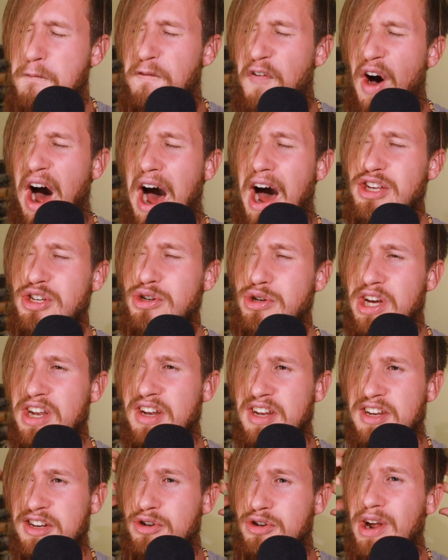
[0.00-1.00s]
far you can
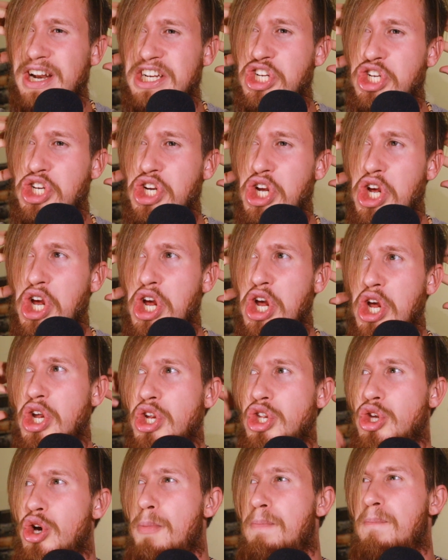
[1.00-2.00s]
stretch
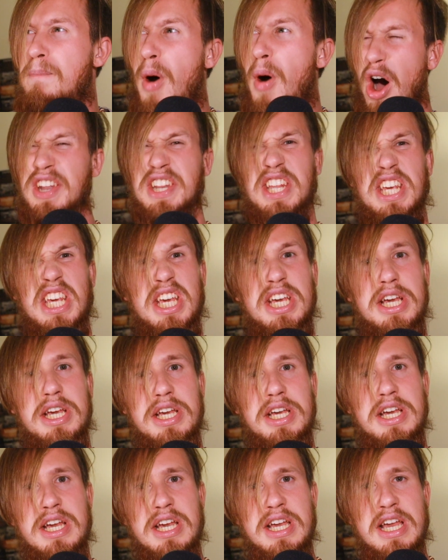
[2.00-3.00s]
your body.
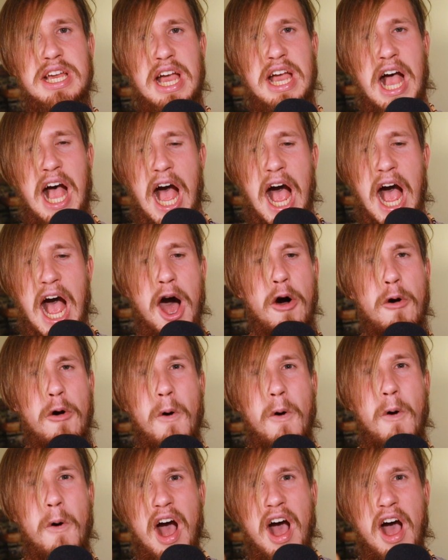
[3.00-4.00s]
How
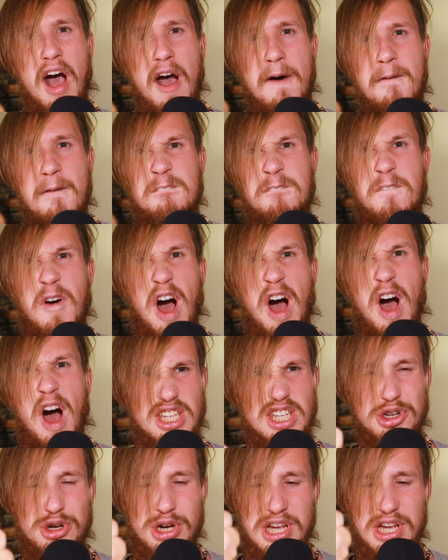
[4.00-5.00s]
far
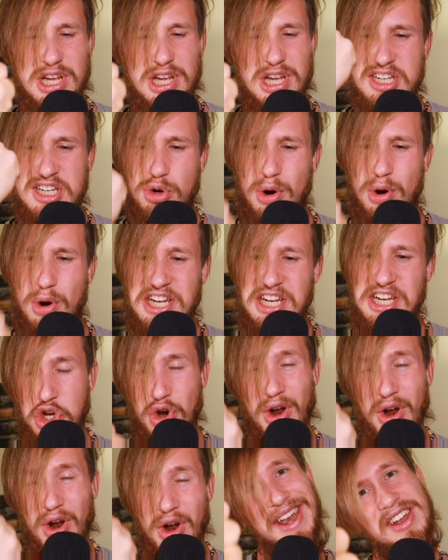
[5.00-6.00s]
you can stretch your
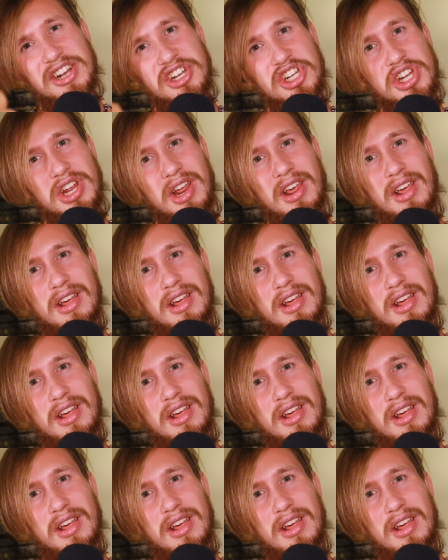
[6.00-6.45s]
energy.